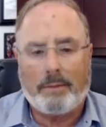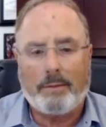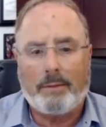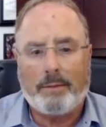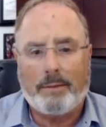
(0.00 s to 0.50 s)

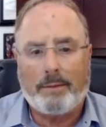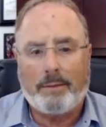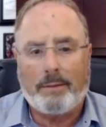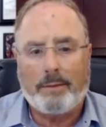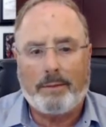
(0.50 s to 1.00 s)

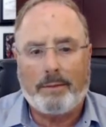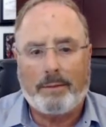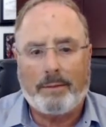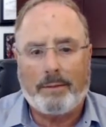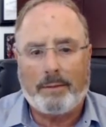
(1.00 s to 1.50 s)

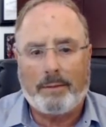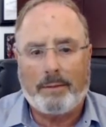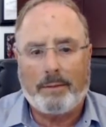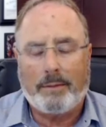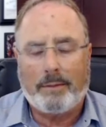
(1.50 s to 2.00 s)

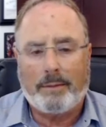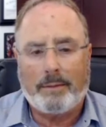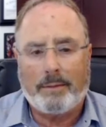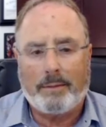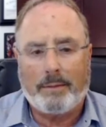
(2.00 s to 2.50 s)

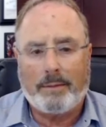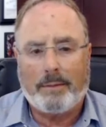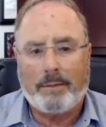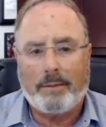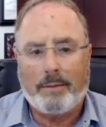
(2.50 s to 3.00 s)

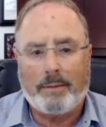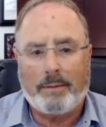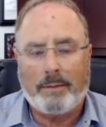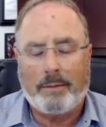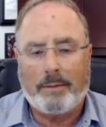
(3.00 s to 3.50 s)
(not speaking)